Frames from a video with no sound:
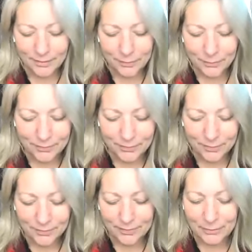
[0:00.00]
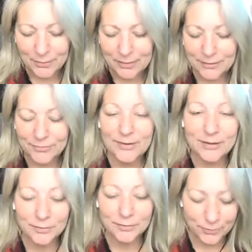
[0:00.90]
always say when these
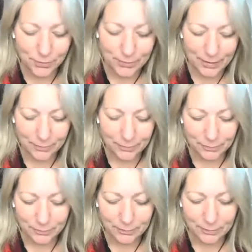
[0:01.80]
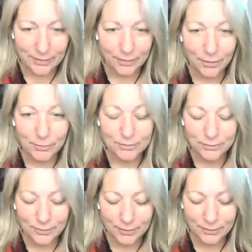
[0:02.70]
videos go out, it always
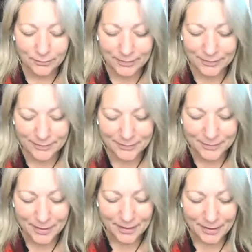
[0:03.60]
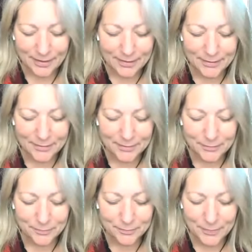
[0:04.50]
kind of is it's
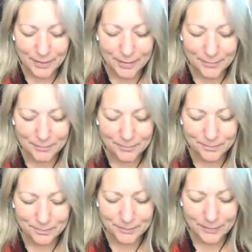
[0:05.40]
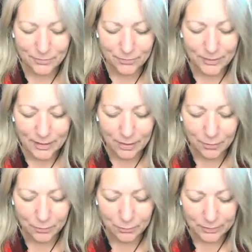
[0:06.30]
funny
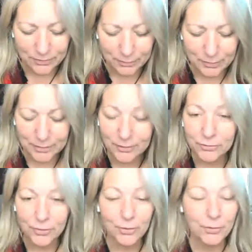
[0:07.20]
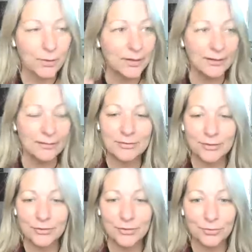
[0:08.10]
how when something does go, I get
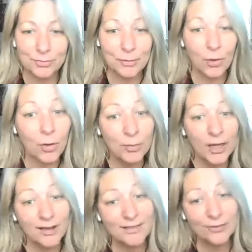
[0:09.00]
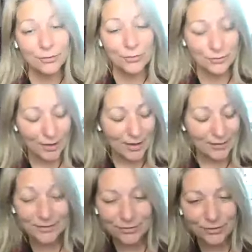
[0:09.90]
messages from people, oh my God,
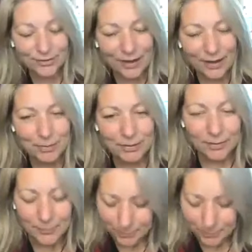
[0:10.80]
this just happened.